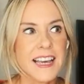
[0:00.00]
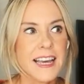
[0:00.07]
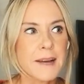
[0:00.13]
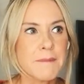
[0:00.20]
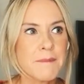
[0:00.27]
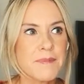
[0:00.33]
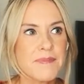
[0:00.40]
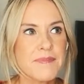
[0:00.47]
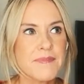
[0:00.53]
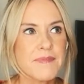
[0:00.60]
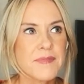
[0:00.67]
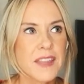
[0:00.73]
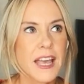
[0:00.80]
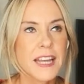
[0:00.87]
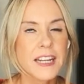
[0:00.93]
And
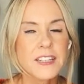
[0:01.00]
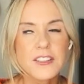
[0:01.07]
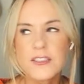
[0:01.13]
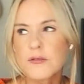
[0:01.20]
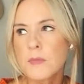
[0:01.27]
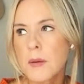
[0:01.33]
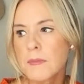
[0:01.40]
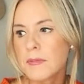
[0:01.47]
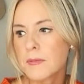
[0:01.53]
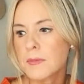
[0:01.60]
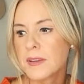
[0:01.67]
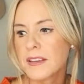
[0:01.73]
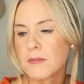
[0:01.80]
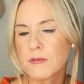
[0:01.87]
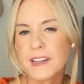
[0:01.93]
I just remember
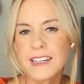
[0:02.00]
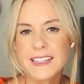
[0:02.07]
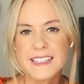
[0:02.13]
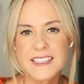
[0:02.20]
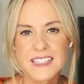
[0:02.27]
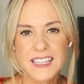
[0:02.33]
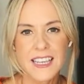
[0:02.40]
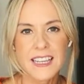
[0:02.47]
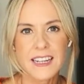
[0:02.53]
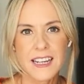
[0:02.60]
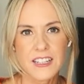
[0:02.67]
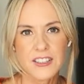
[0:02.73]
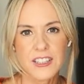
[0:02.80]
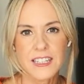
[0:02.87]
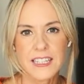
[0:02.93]
being really scared,
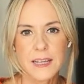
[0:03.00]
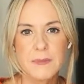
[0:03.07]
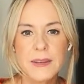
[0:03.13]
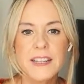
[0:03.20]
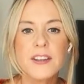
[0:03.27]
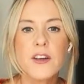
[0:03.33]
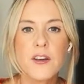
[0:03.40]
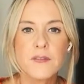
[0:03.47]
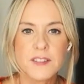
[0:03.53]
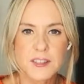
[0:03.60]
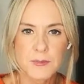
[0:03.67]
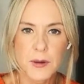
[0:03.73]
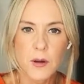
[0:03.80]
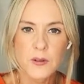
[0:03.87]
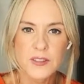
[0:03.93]
actually, a bit nervous,
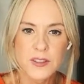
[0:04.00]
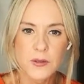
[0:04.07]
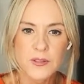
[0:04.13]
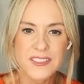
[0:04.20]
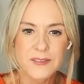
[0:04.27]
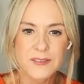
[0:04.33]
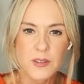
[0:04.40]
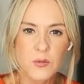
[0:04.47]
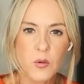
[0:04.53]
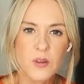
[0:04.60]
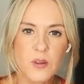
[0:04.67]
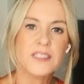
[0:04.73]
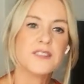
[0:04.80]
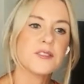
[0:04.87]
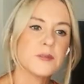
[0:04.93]
but also you want
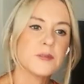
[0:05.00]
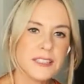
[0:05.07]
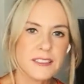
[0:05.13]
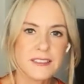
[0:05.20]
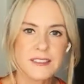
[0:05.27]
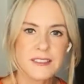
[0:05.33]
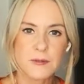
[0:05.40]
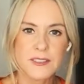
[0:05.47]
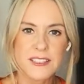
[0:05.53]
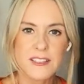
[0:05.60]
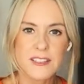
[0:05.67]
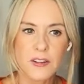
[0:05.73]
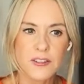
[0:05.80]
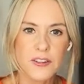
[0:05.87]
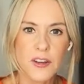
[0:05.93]
to do it. So it's
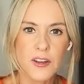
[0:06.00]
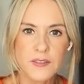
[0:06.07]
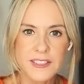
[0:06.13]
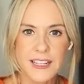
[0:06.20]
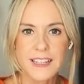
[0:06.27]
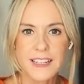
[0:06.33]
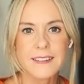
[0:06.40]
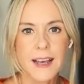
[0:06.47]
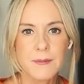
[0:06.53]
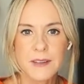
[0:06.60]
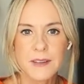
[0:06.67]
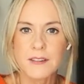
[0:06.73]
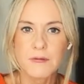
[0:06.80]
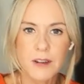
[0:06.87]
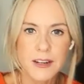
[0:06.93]
not a nerves like I'm
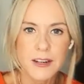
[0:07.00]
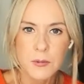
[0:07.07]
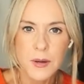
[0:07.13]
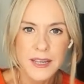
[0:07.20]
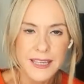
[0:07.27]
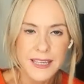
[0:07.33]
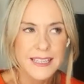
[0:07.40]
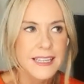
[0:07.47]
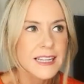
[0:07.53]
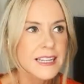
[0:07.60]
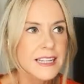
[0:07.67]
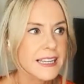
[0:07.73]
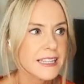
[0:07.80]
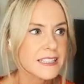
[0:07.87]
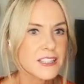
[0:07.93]
going to run away.
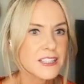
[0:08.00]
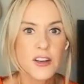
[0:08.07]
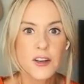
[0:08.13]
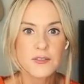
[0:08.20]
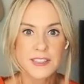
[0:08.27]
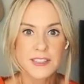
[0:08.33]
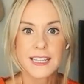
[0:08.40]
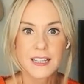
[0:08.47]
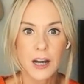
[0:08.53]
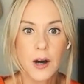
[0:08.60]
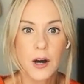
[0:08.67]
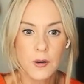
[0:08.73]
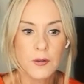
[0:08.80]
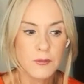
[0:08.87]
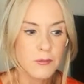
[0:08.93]
It's nerves like,
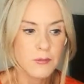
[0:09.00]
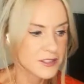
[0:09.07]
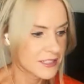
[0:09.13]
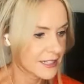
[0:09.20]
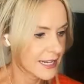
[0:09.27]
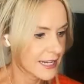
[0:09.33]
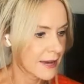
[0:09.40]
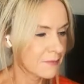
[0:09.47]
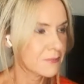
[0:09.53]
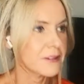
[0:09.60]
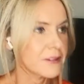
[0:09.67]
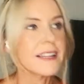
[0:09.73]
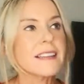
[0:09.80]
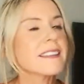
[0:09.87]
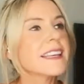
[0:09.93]
oh, what's going to happen?
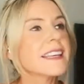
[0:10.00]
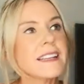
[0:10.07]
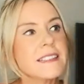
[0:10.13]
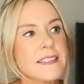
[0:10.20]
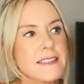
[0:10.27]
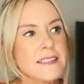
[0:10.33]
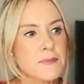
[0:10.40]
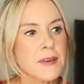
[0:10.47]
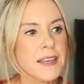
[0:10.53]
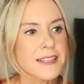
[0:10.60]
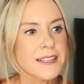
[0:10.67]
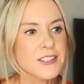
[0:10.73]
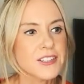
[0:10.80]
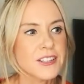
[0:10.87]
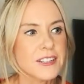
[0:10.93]
Like the
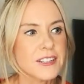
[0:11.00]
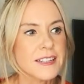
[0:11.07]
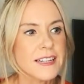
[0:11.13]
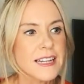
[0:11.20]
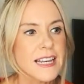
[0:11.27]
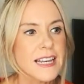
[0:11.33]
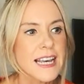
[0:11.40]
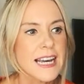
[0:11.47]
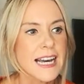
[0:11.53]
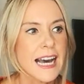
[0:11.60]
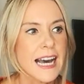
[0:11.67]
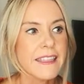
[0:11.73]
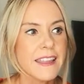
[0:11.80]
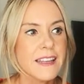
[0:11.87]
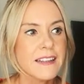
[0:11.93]
anticipation.
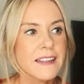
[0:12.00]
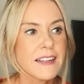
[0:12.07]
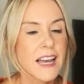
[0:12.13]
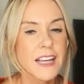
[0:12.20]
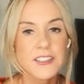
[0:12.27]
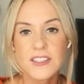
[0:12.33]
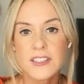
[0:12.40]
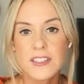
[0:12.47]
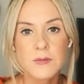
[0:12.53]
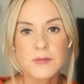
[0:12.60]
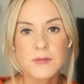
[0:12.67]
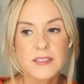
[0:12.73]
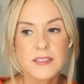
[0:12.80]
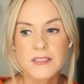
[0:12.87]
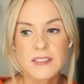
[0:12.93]
And then I just
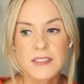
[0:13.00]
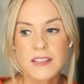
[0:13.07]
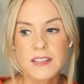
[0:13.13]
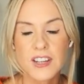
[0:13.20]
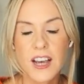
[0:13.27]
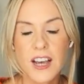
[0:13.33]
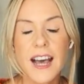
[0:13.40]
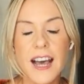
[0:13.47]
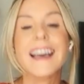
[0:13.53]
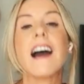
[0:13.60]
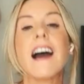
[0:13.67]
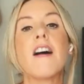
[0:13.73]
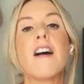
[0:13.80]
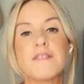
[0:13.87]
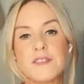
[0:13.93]
was on such a high
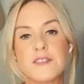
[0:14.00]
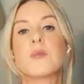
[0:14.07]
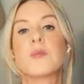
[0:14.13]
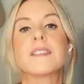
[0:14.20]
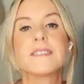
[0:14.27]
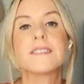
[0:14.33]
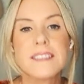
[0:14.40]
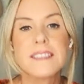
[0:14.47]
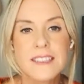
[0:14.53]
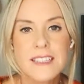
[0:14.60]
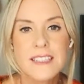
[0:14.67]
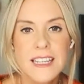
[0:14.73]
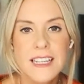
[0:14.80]
afterwards.